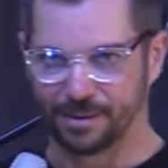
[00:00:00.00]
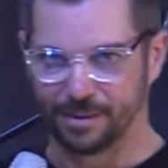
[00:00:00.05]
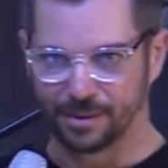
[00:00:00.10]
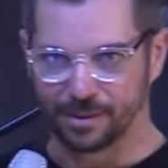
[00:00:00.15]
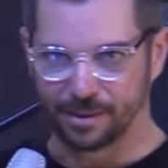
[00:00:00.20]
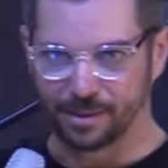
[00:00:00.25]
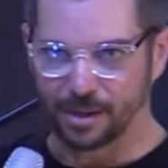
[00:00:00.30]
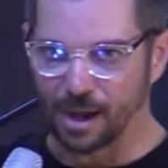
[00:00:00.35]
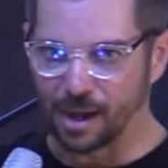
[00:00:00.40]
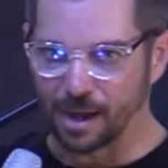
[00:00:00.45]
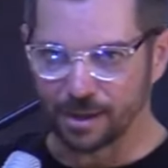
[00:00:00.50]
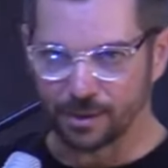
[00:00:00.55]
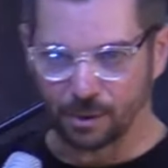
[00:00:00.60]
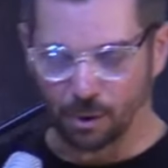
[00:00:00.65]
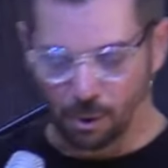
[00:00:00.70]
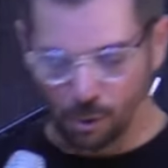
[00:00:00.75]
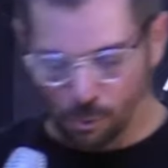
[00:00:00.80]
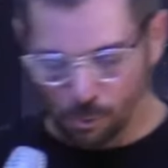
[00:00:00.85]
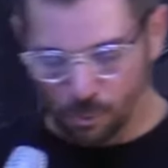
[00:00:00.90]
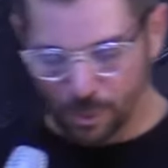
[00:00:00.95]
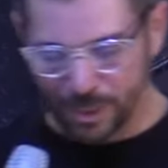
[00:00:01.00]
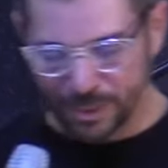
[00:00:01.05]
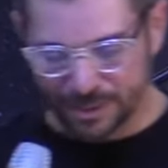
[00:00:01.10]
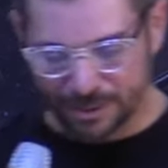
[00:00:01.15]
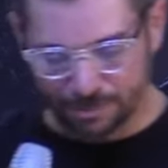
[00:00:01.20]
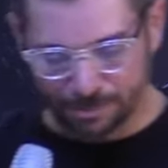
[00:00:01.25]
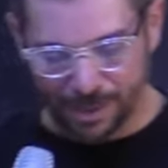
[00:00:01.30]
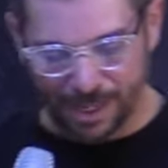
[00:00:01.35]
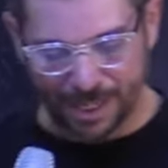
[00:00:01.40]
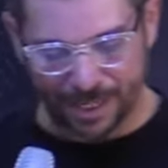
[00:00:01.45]
God
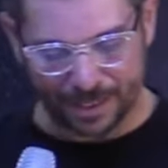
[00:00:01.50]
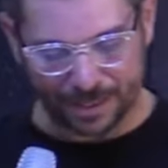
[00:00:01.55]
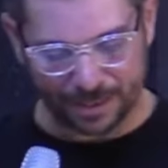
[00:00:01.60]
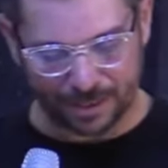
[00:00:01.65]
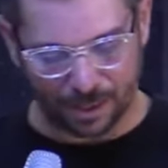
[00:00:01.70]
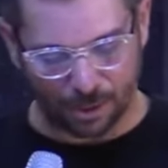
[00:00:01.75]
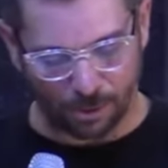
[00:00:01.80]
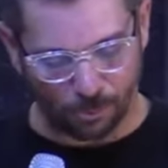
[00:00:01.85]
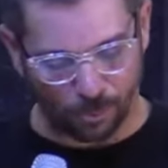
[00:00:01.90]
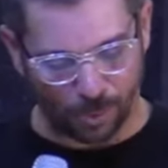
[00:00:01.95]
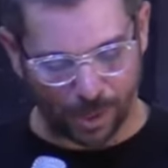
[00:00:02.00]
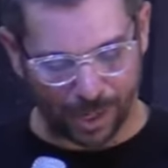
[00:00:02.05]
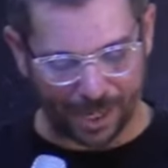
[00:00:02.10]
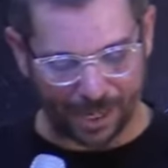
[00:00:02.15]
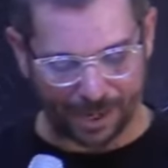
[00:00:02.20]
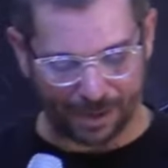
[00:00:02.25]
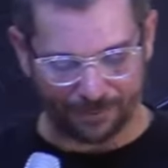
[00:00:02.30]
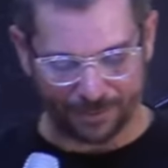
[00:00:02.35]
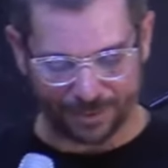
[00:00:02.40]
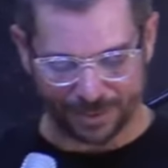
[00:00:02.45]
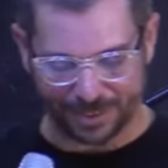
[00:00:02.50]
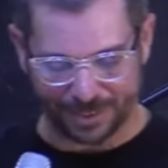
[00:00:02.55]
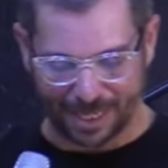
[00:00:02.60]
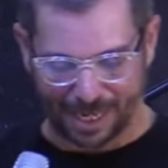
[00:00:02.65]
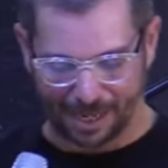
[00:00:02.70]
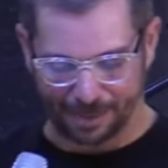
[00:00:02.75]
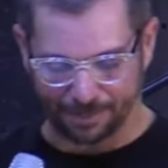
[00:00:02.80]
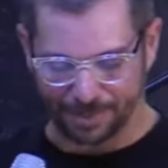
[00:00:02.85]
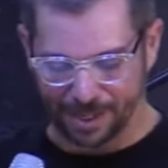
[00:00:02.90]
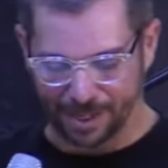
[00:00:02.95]
always makes a way of
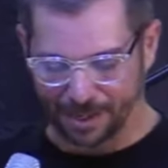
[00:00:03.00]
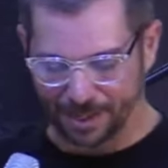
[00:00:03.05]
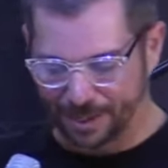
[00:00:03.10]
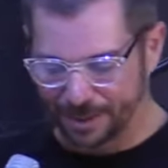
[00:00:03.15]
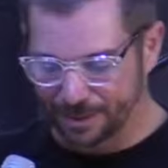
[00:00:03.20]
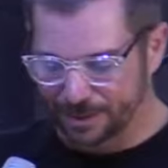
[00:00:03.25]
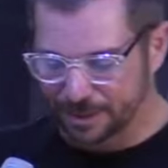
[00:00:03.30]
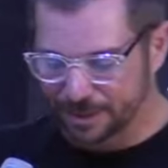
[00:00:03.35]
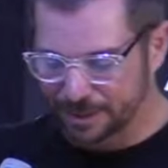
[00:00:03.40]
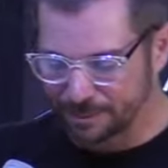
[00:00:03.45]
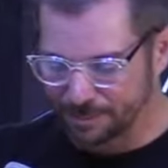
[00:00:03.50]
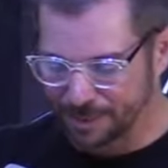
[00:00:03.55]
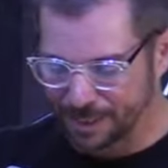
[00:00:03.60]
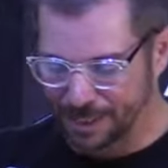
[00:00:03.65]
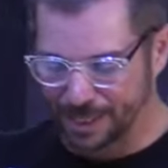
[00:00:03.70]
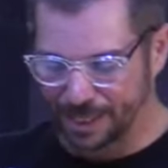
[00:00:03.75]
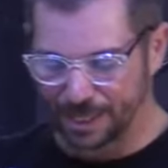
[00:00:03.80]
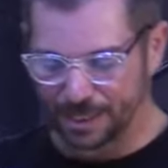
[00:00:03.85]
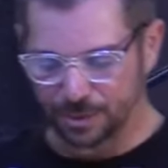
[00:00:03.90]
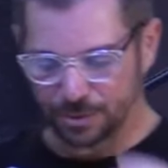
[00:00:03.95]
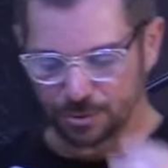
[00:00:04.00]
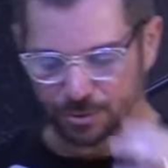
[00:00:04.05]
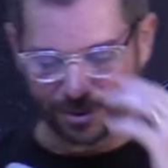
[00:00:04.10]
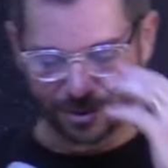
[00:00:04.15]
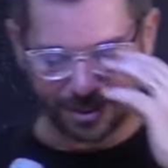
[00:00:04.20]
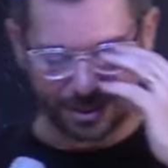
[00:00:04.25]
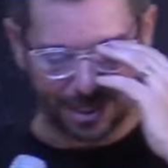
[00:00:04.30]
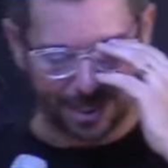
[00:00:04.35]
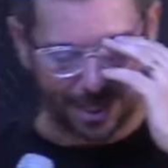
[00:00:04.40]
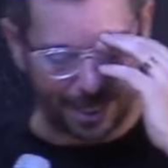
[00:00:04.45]
escape. Now, here's something
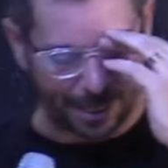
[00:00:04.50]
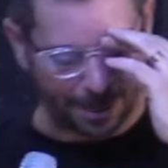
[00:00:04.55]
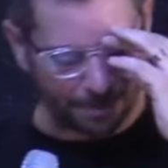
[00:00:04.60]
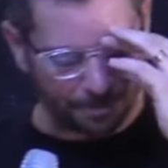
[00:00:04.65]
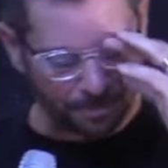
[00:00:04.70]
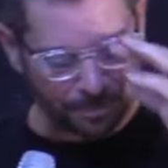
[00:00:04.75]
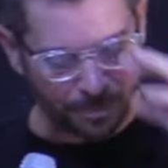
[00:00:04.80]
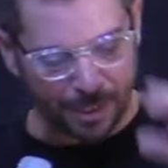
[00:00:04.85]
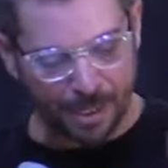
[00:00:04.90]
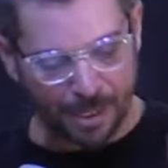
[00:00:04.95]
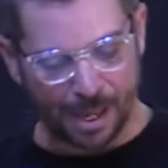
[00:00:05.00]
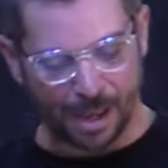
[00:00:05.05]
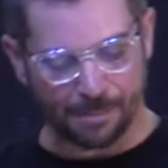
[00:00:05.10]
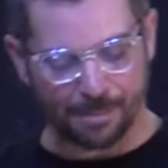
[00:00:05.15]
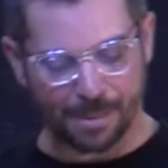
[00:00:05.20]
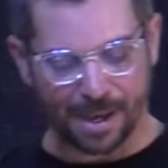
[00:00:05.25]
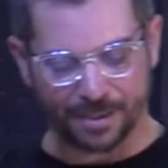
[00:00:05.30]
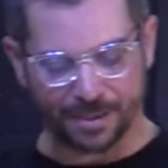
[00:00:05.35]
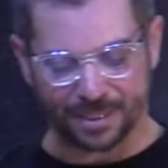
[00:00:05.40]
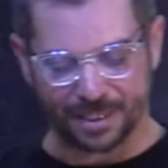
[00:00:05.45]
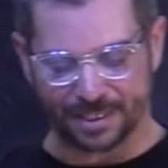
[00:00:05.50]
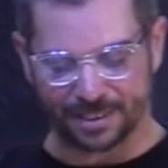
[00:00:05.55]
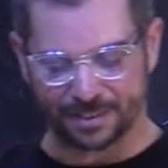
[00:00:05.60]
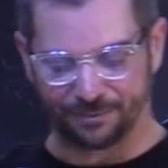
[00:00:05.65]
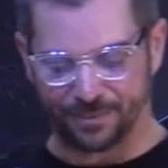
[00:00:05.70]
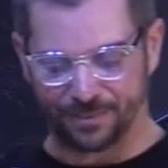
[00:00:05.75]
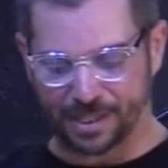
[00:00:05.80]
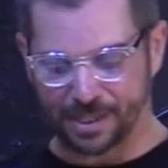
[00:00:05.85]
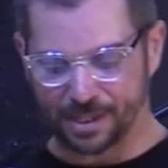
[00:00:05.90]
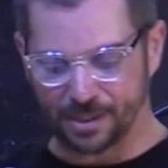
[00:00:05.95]
interesting about these
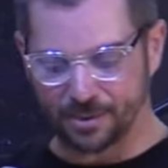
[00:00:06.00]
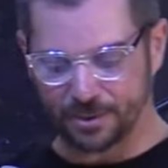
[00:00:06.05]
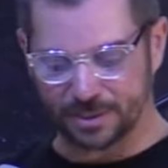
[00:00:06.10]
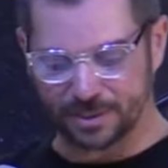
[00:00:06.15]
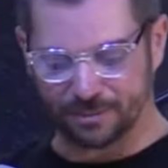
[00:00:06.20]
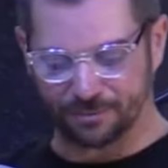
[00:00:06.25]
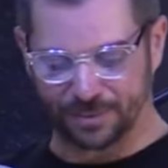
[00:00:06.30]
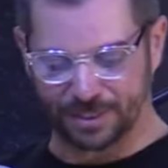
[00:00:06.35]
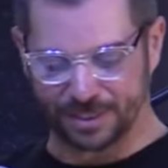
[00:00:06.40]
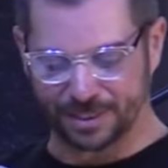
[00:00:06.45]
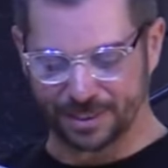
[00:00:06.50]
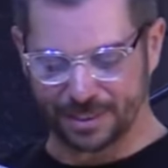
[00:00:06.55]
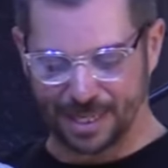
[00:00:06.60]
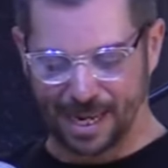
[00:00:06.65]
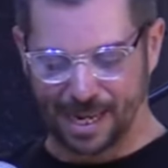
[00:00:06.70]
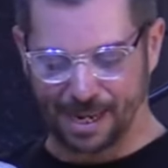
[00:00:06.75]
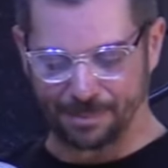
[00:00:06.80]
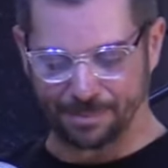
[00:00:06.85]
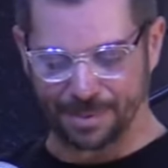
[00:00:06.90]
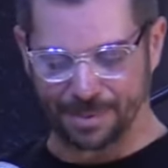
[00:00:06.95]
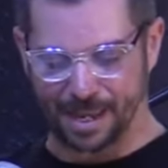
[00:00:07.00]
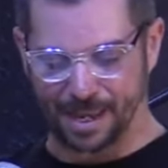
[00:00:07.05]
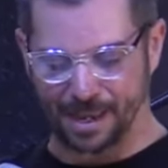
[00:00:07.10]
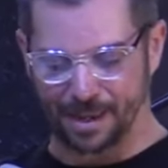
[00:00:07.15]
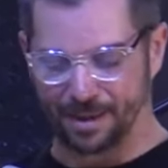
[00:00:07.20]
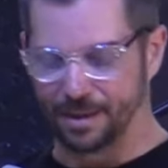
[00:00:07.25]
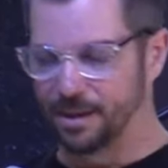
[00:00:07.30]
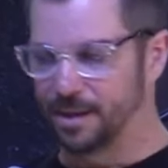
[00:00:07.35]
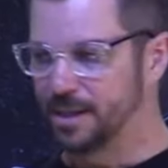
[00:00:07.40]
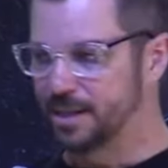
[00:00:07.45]
vehicles of escape
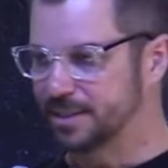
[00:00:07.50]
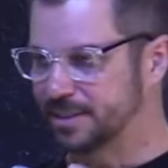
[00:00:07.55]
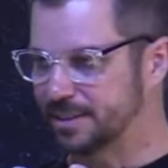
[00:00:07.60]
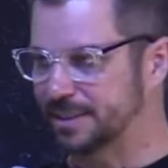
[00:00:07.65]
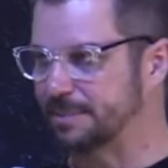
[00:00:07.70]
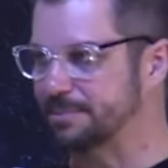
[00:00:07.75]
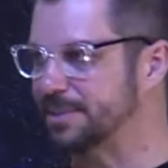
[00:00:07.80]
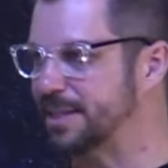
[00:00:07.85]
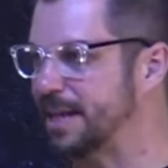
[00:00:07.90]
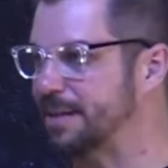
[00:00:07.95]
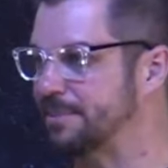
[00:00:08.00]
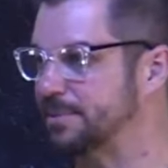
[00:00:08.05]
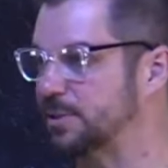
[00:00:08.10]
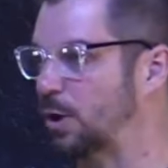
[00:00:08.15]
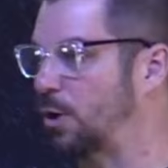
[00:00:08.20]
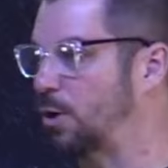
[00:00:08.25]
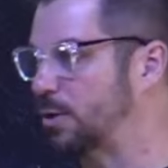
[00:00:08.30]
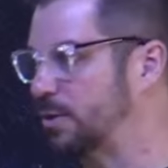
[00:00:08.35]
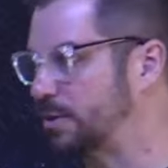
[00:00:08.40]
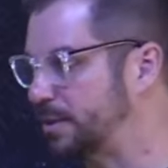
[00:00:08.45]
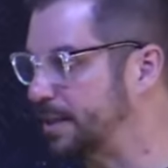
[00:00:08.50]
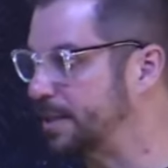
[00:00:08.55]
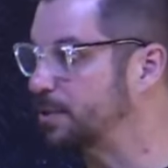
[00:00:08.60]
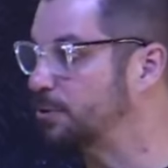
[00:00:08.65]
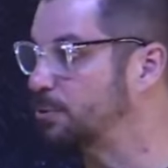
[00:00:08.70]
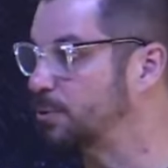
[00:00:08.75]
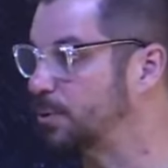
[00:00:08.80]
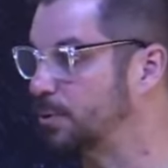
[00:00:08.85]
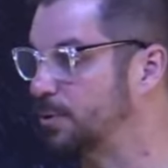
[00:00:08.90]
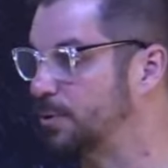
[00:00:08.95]
that sometimes are
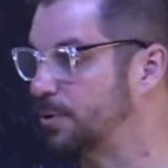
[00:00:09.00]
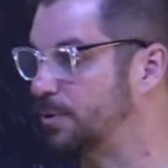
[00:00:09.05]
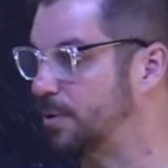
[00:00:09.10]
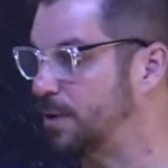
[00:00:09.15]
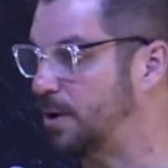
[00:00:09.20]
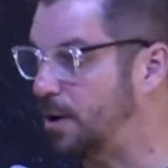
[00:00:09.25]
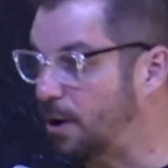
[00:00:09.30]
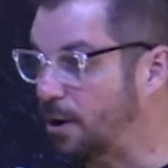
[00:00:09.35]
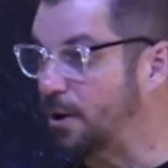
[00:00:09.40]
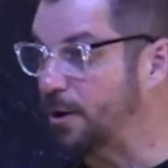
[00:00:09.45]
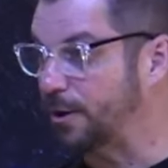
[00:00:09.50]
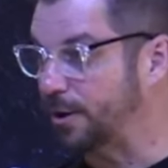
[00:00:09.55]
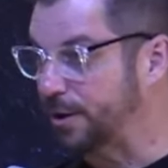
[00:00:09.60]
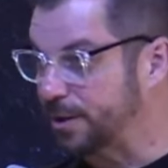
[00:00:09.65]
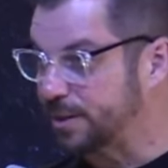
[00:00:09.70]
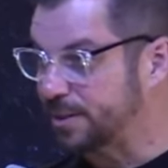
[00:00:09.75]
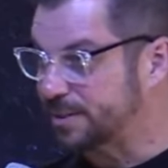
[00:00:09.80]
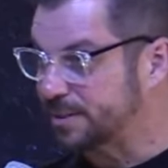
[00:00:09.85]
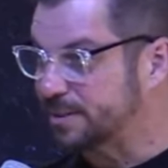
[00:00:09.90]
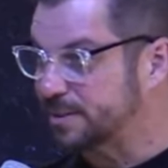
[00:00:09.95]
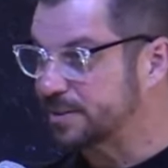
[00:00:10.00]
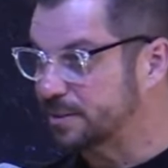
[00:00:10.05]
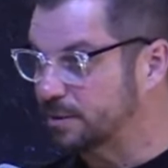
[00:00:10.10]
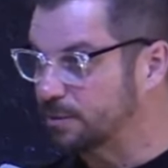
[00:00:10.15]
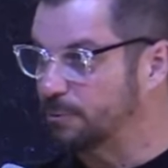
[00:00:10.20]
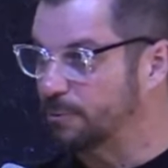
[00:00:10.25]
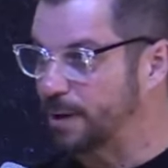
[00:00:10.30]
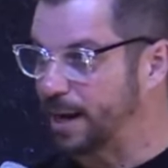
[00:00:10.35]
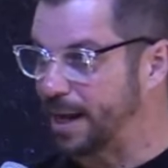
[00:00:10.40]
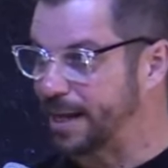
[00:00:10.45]
literal arcs,
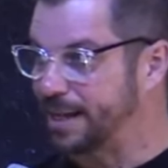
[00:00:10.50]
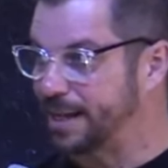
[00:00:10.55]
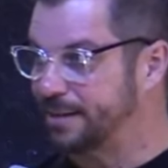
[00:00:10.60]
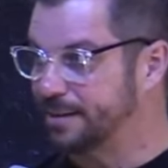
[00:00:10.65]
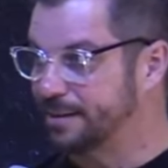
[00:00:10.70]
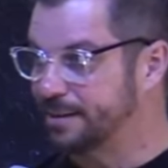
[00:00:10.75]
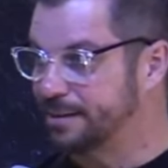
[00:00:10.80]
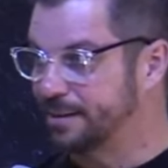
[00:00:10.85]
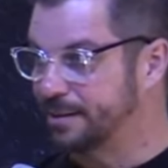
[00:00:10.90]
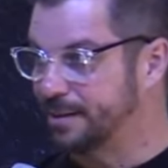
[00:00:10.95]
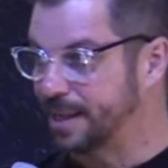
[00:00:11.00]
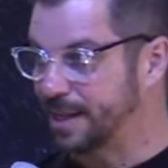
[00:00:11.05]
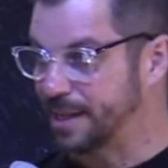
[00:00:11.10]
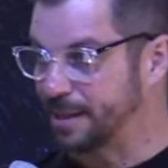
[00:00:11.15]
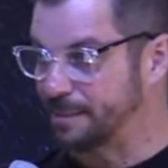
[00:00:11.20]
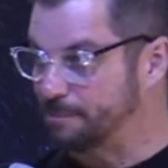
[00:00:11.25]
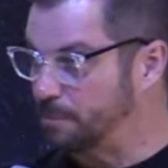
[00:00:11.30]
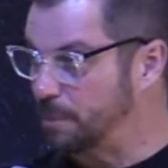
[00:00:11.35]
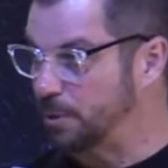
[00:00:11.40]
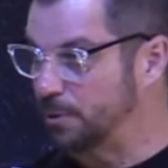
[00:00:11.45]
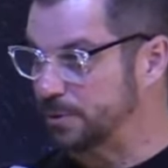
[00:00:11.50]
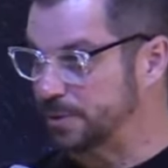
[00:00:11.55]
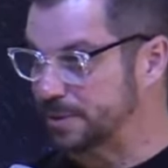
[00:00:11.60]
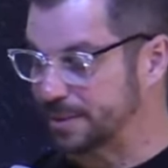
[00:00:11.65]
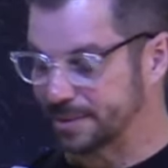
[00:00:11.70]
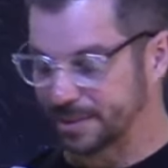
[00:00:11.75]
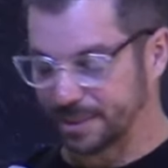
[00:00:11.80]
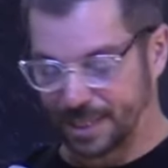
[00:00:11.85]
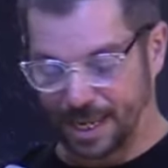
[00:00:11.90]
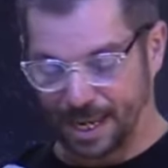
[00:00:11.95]
right? Like in
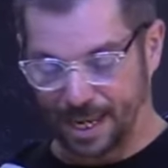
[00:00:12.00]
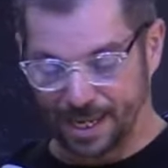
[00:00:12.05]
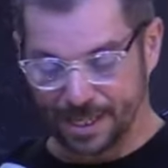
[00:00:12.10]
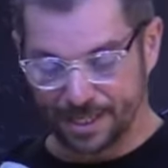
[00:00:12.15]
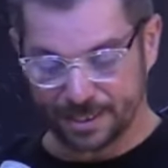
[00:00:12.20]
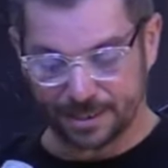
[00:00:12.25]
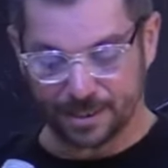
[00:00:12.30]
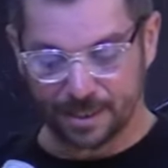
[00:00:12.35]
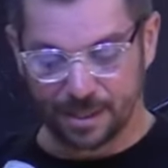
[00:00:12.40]
Moses' case,